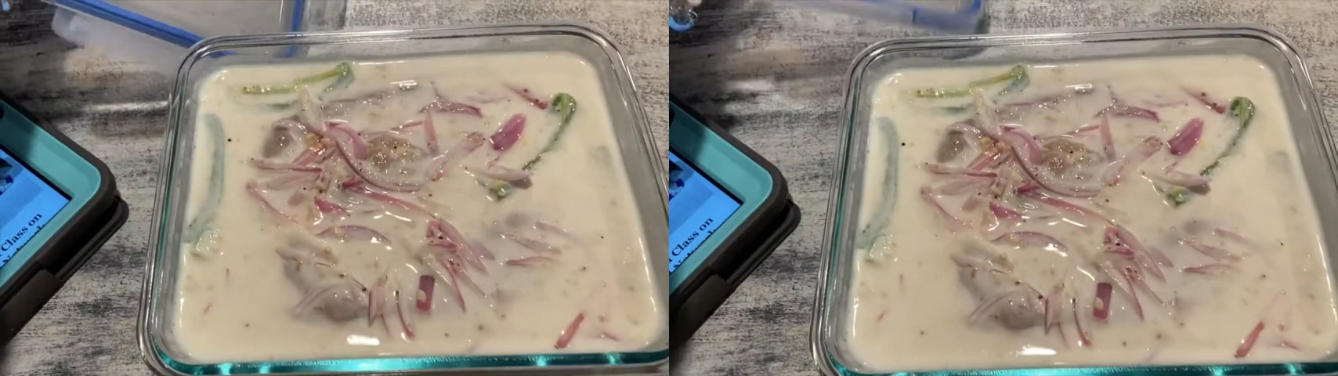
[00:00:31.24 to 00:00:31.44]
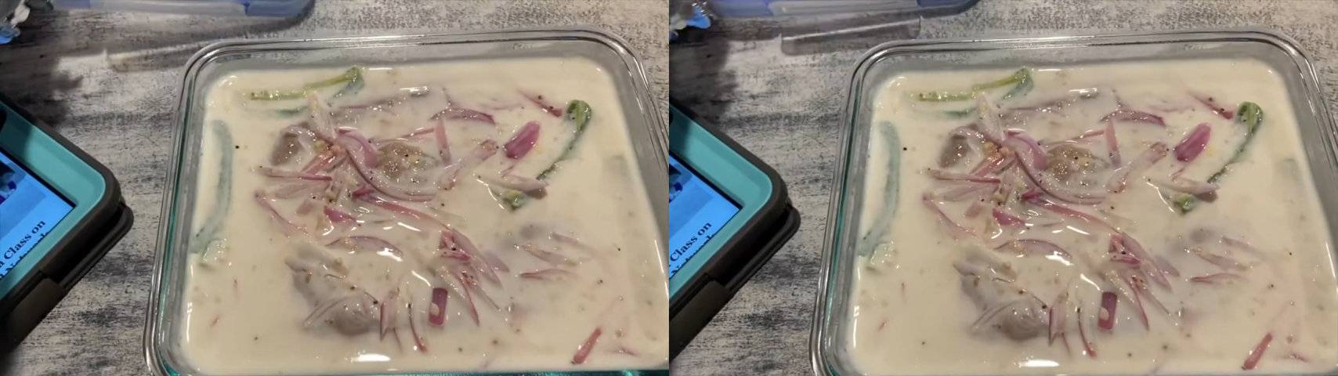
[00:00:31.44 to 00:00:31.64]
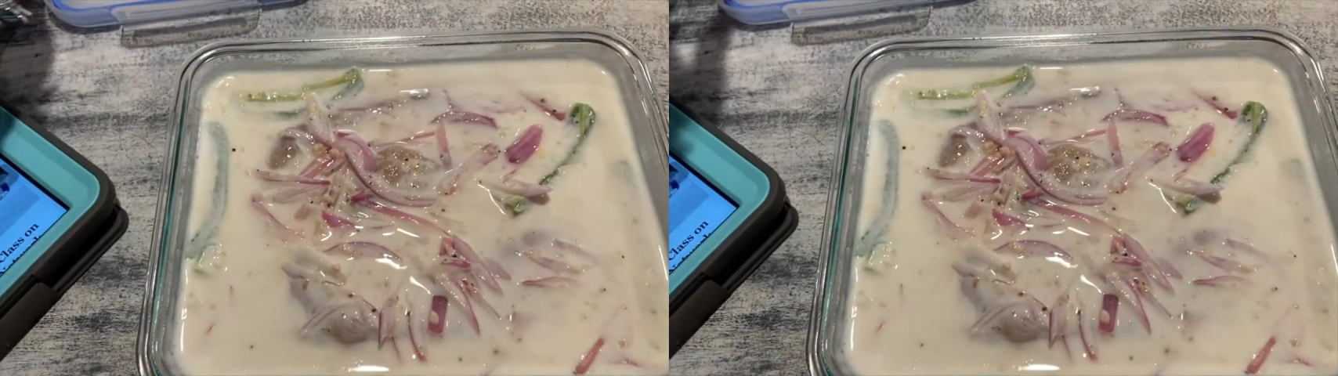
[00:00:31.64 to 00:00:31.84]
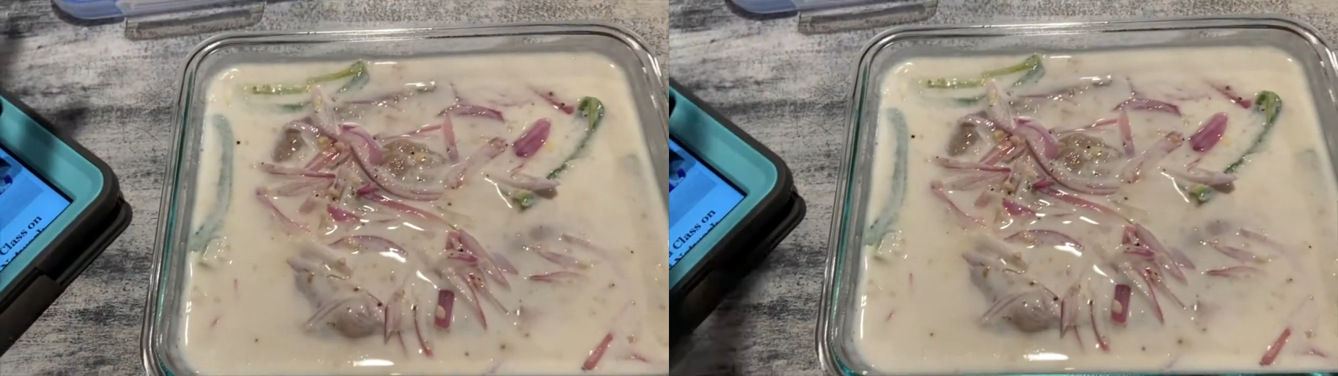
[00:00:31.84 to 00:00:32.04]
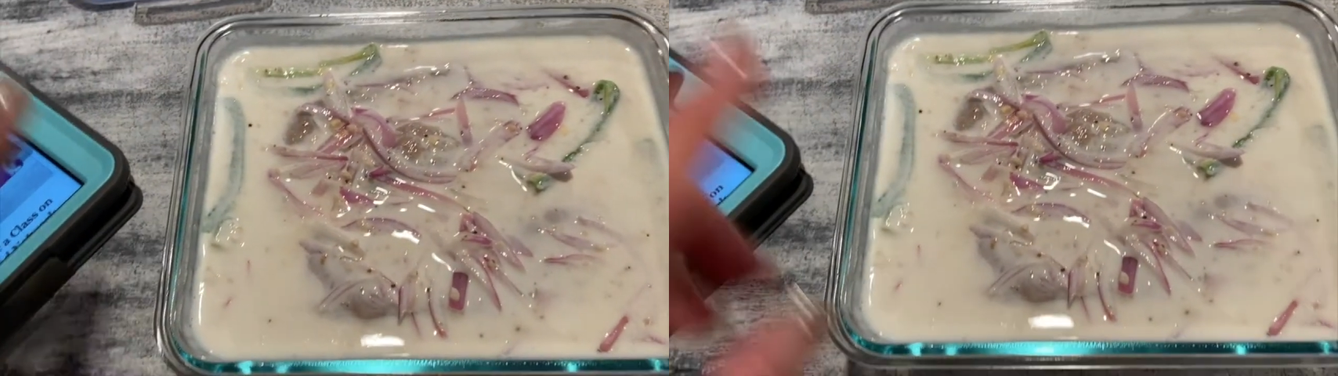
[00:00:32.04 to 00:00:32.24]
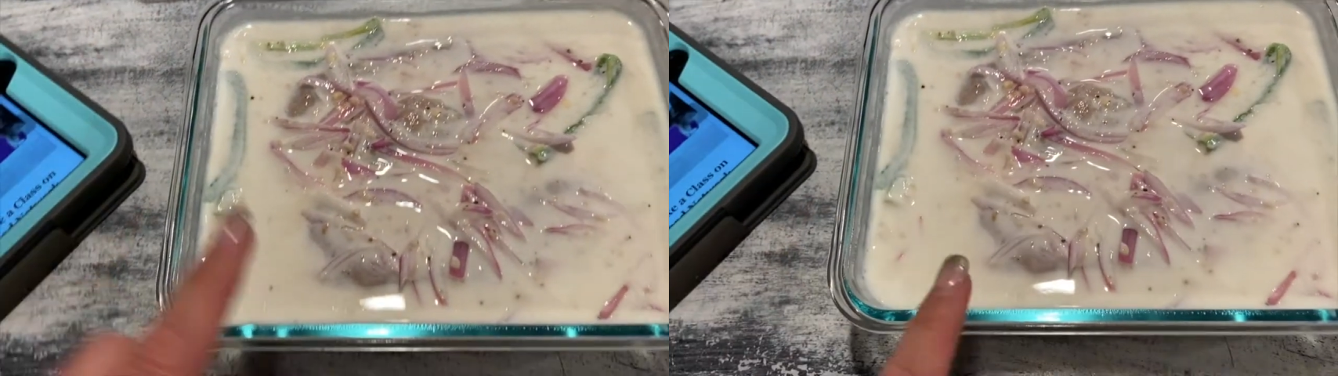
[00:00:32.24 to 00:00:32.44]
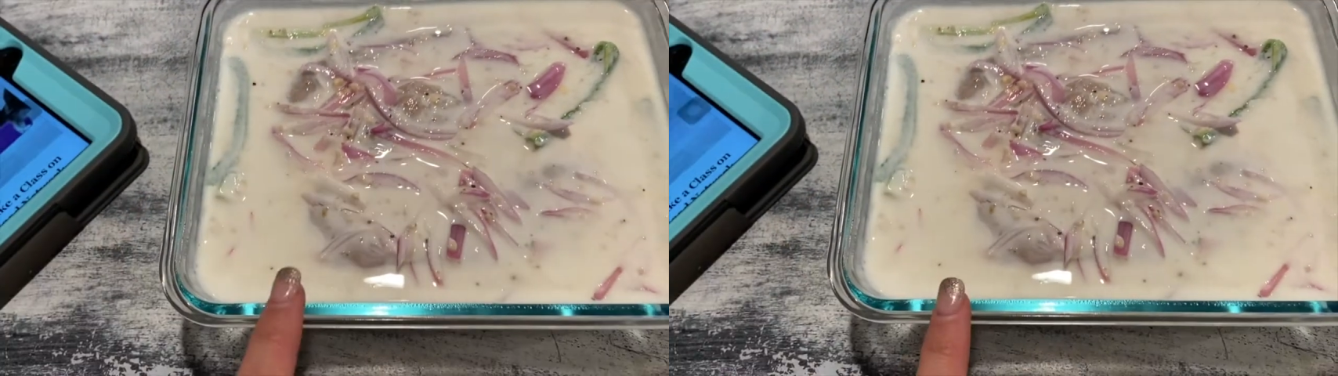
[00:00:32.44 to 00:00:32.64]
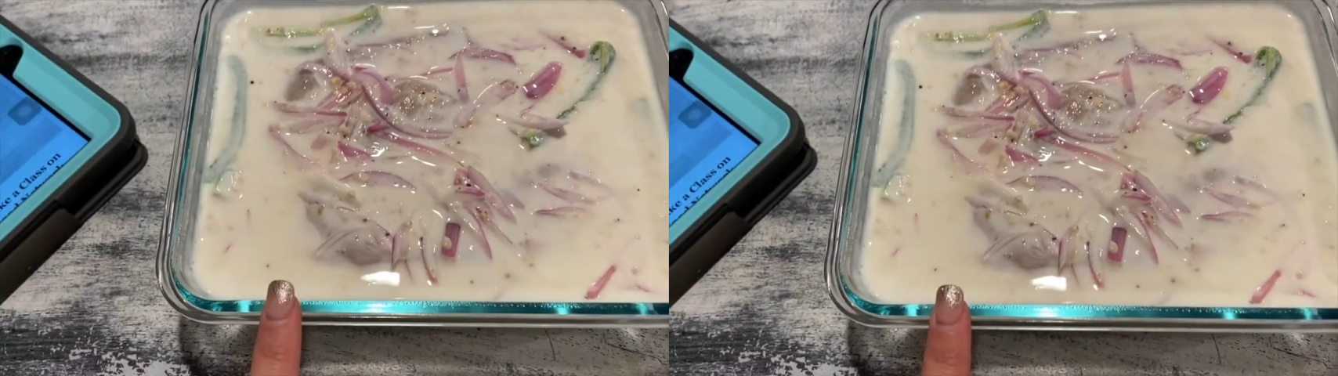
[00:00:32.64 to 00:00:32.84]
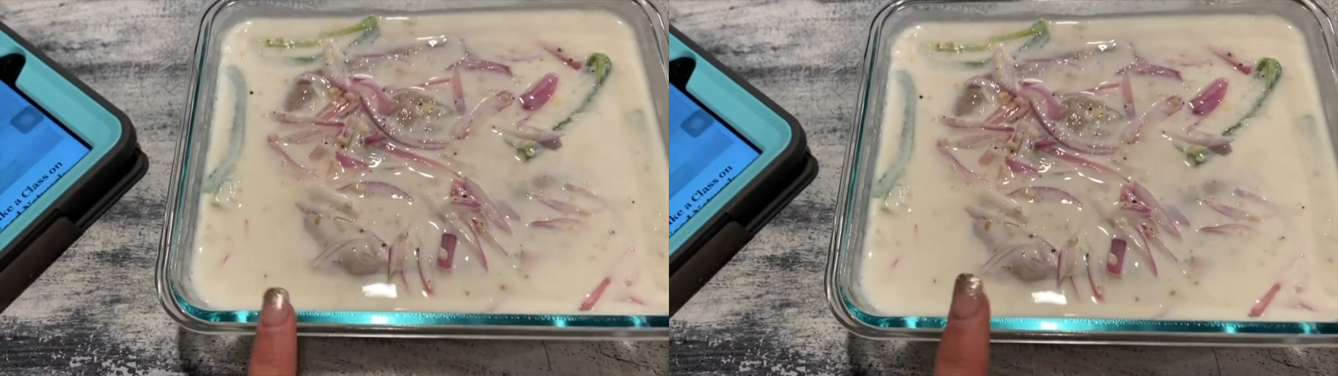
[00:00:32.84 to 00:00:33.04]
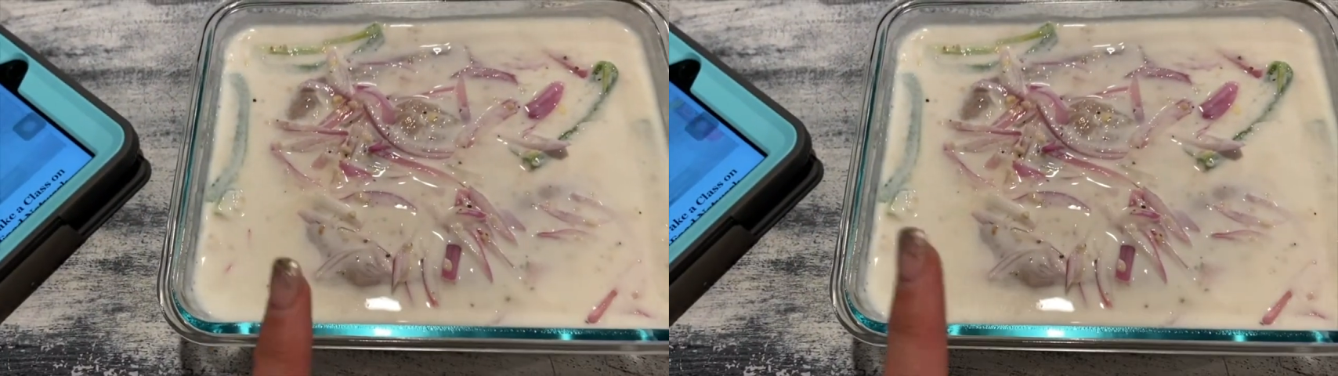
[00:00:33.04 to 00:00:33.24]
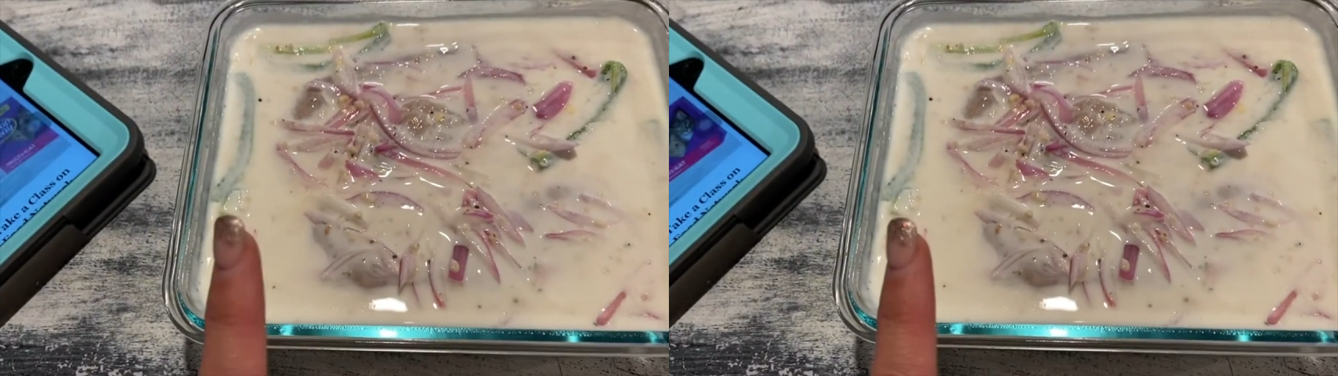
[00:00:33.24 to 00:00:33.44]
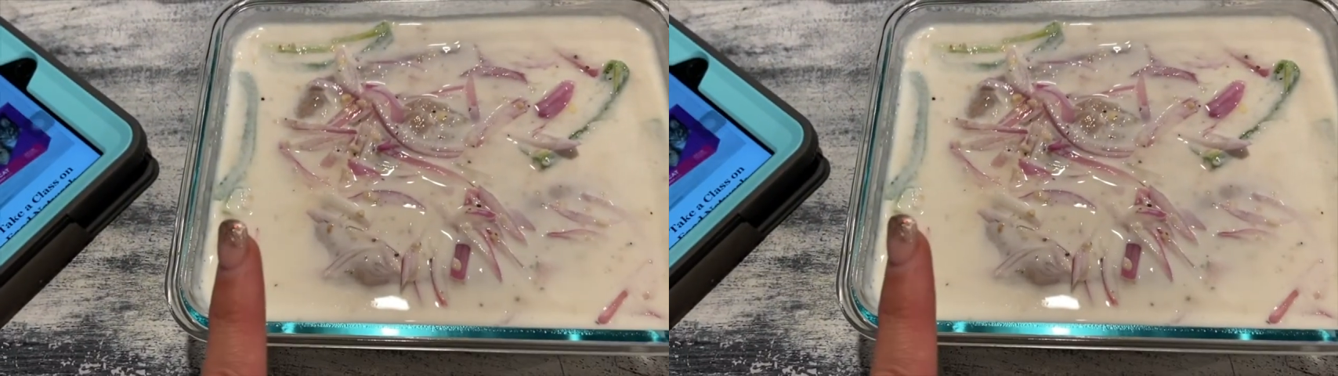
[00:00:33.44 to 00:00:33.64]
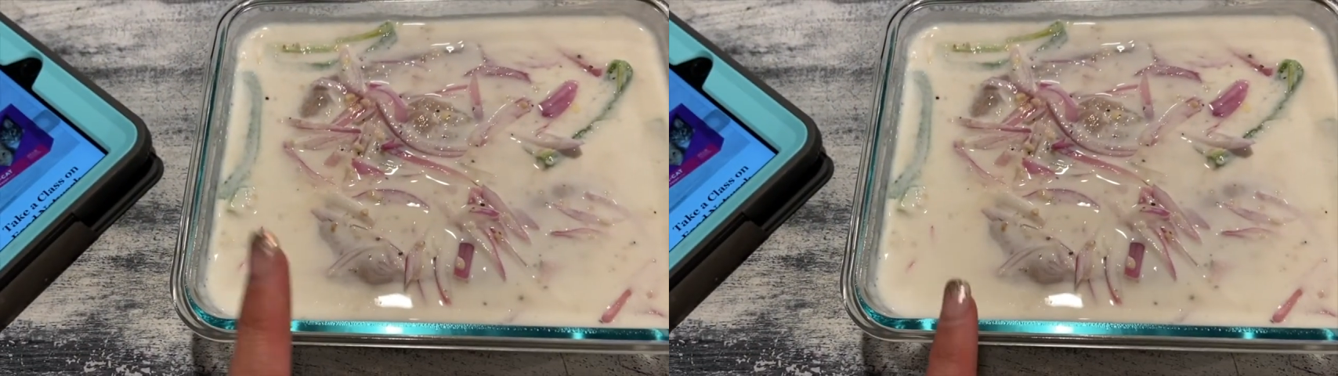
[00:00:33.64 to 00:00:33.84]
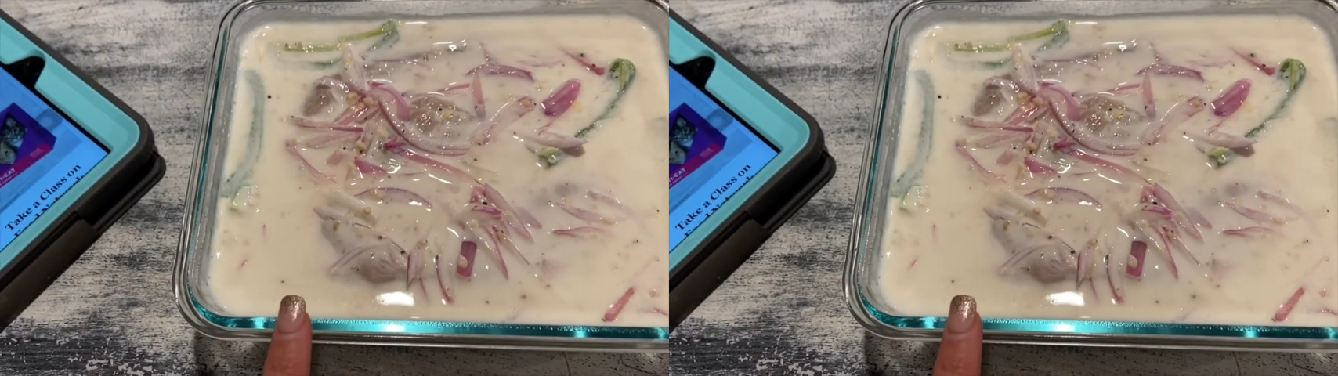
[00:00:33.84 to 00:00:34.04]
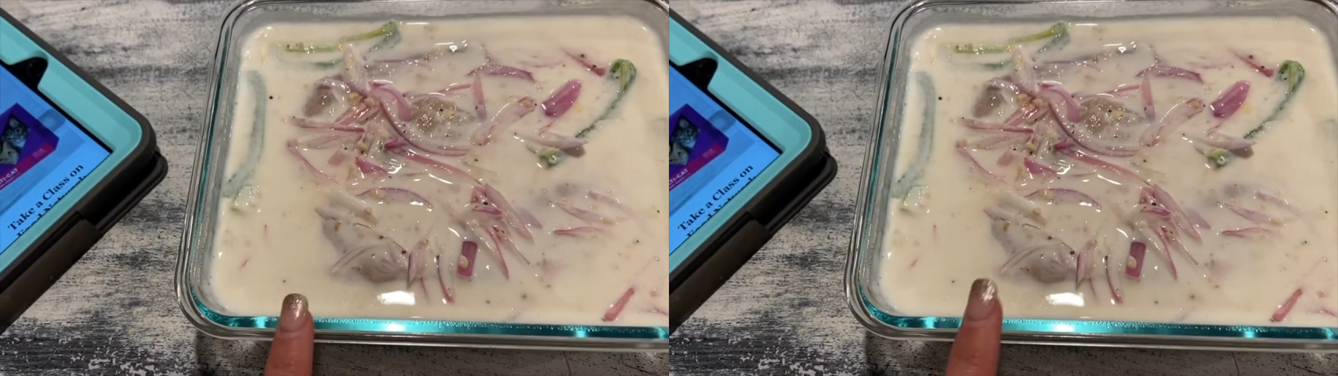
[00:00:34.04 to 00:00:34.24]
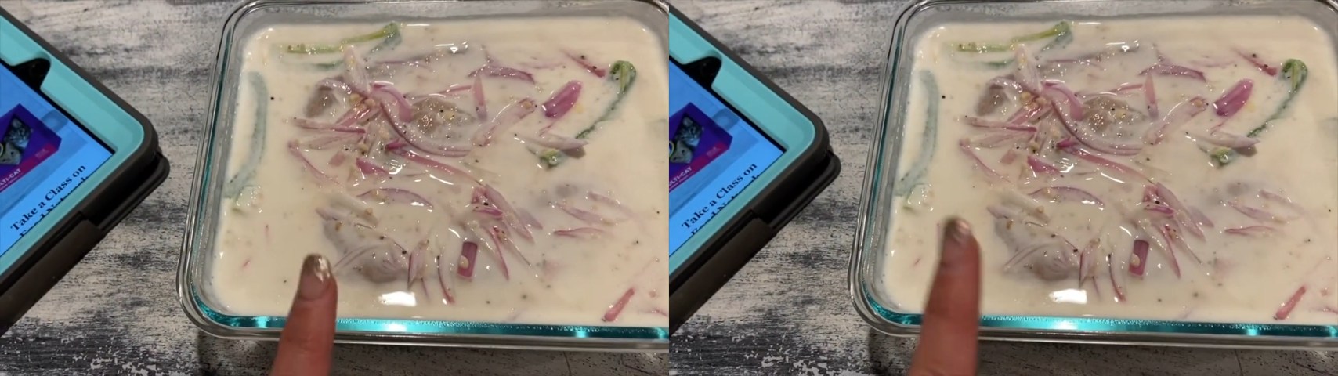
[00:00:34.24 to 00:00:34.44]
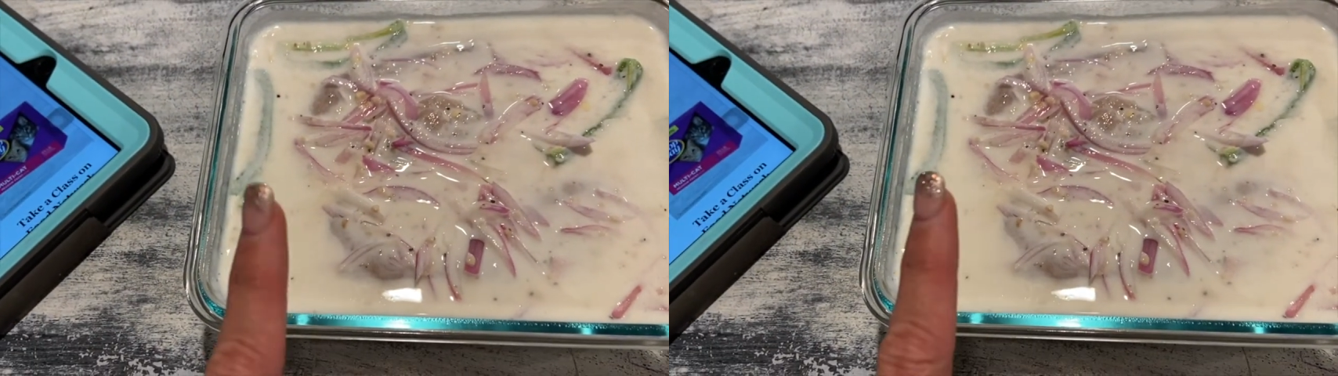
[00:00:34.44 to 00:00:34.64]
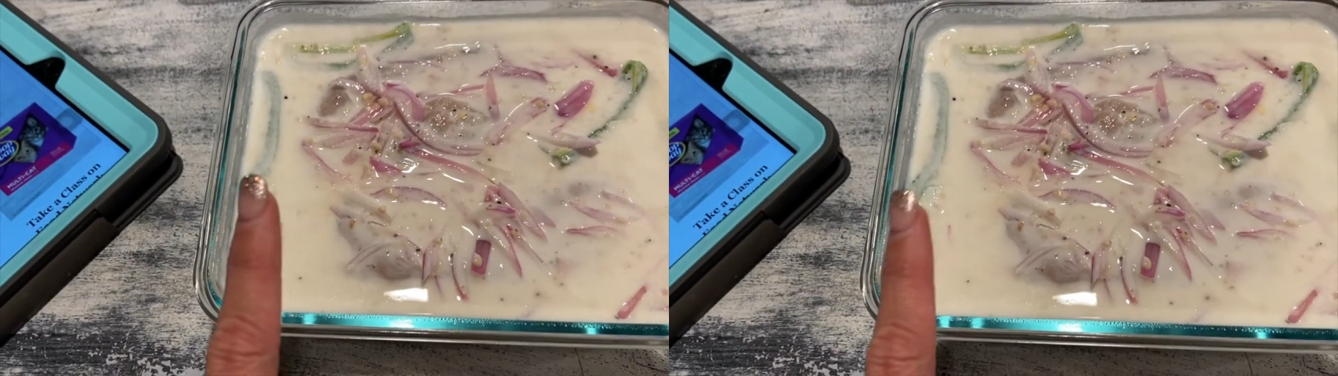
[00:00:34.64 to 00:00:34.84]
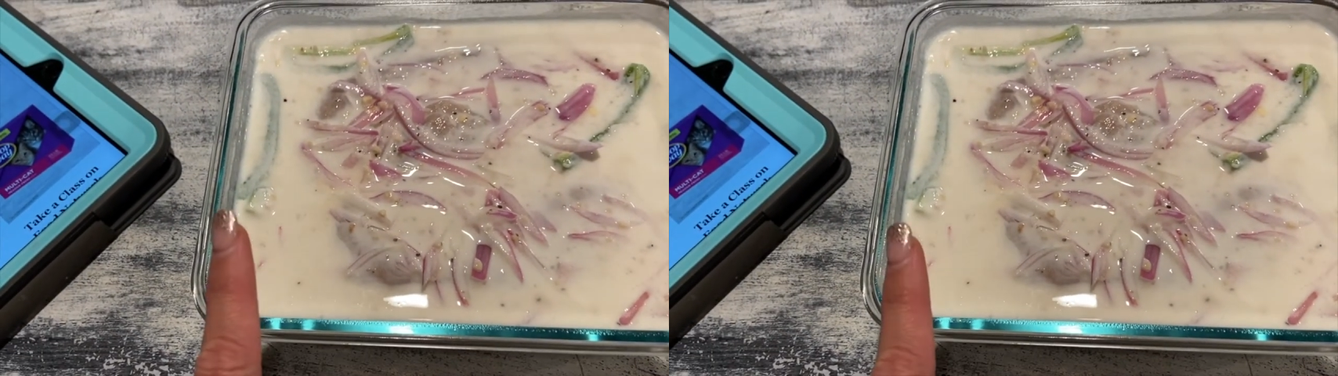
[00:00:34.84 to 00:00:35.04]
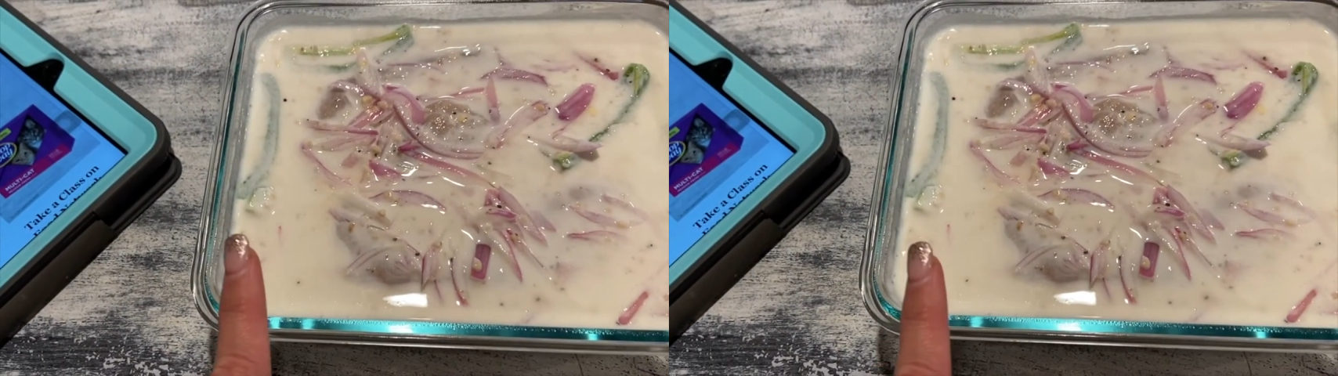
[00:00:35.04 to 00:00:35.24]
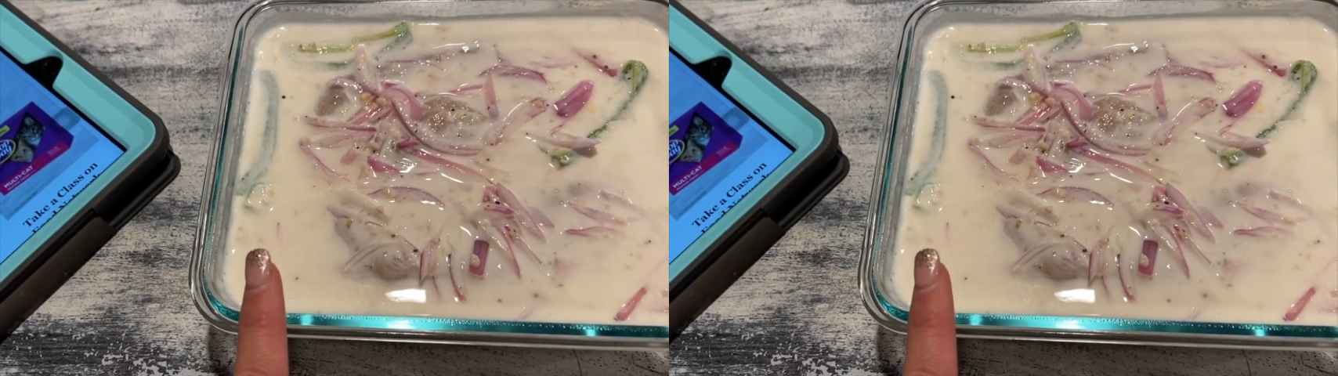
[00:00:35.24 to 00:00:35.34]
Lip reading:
(no speaker visible)